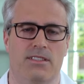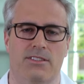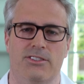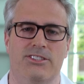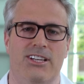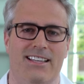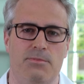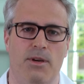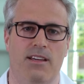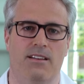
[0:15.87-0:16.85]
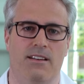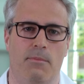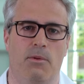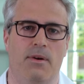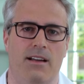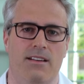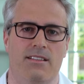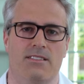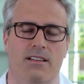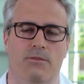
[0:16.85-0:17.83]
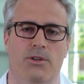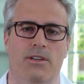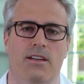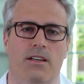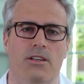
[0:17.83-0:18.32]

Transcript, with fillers: such as chest pain and upper body discomfort,